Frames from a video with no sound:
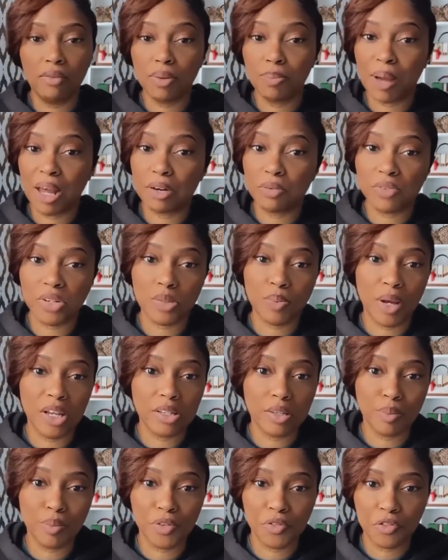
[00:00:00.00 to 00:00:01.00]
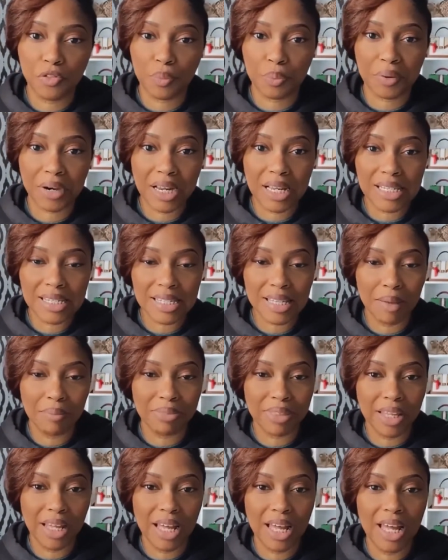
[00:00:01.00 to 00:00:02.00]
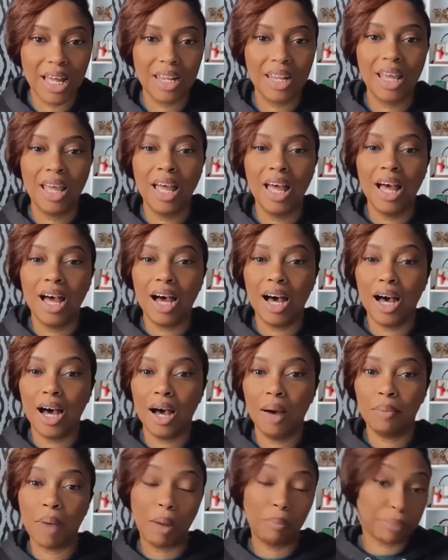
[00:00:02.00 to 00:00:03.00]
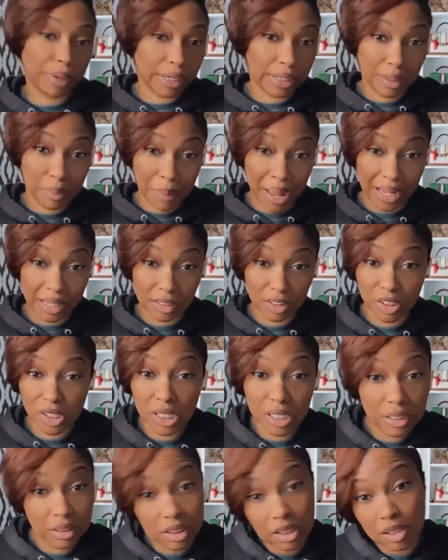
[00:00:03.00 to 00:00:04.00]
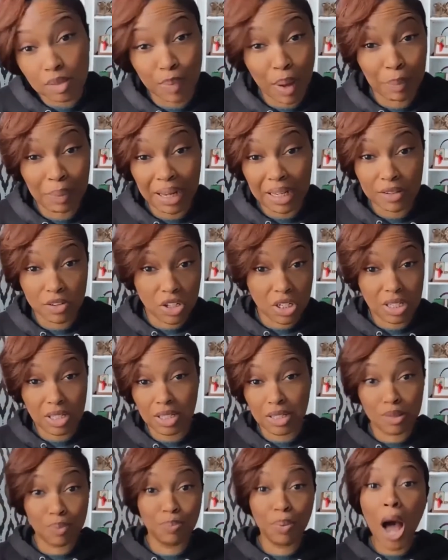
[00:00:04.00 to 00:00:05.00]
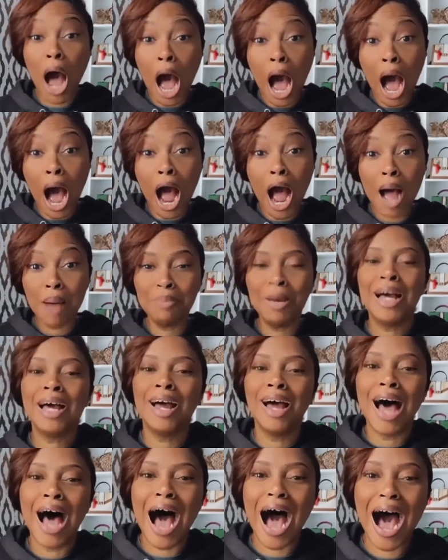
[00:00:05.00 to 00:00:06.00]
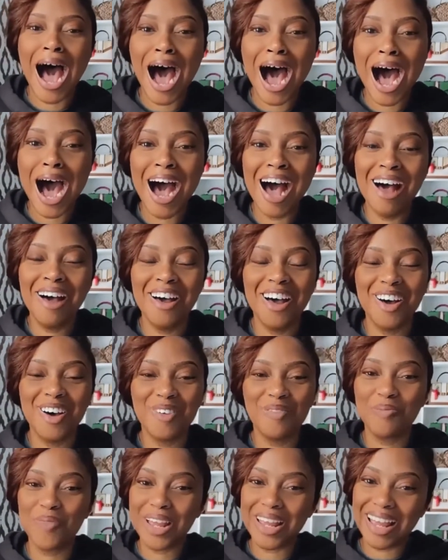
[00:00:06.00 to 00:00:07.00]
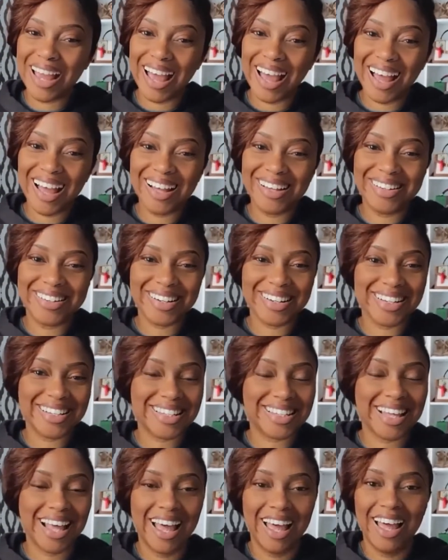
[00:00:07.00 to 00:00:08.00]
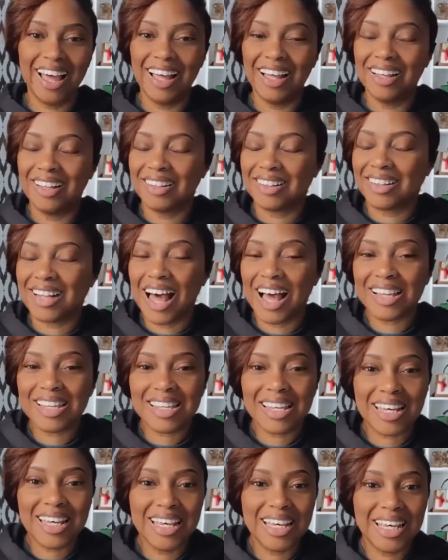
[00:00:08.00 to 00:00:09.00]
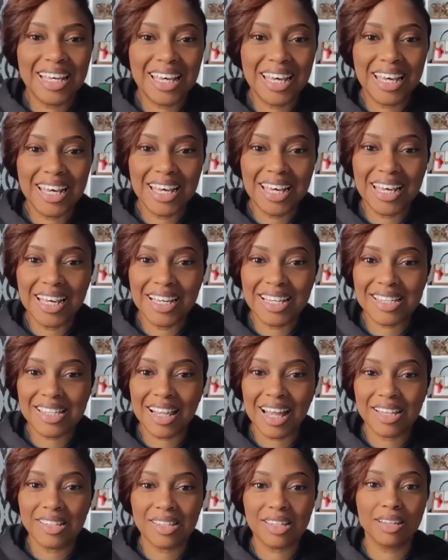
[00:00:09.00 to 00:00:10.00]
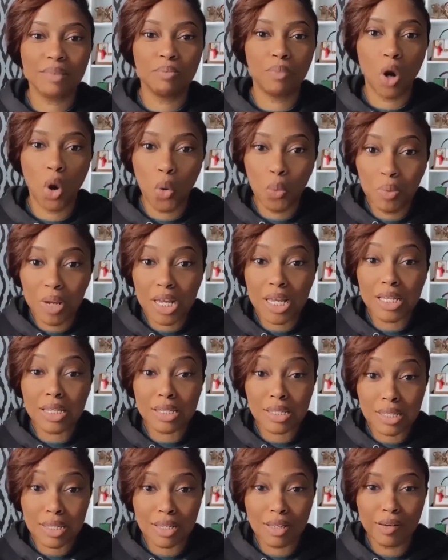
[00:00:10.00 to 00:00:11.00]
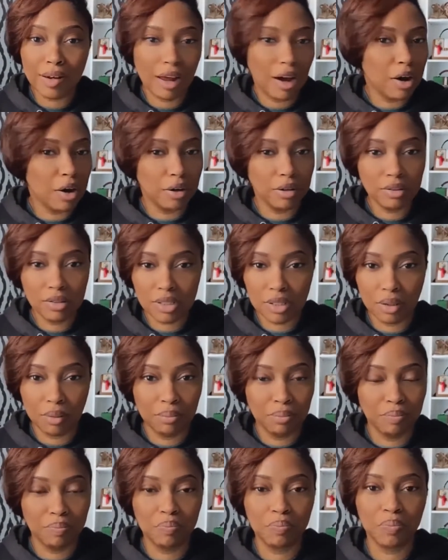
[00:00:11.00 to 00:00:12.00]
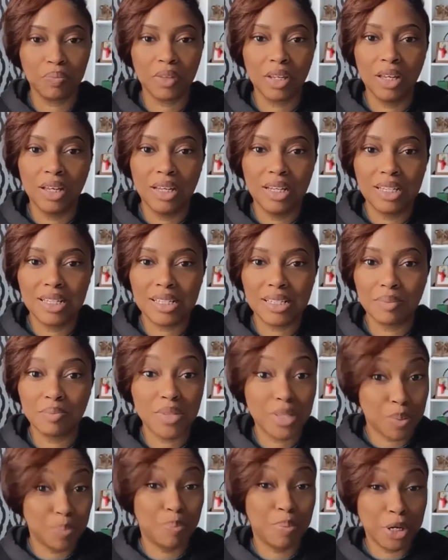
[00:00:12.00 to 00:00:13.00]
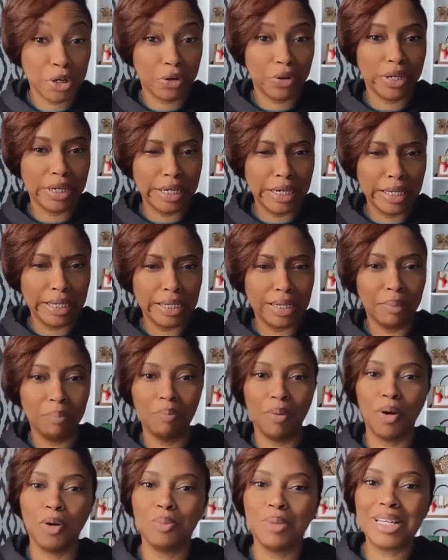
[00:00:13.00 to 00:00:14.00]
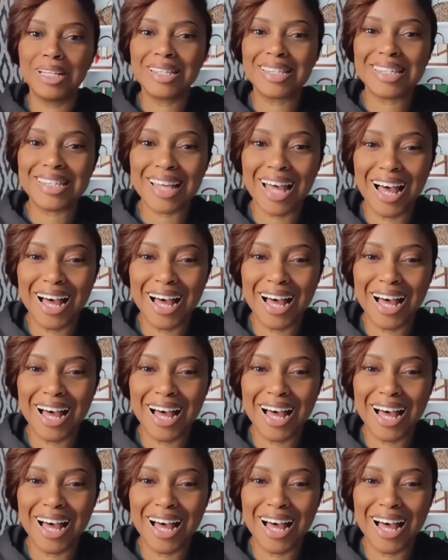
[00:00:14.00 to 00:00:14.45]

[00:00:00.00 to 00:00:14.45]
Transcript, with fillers: Everybody responsible for bringing something. Um, I'm bringing the mac and cheese because my mac and cheese is bomb. Um, but yeah, just lots of kikis, lots of moments, you know, some some spirited moments.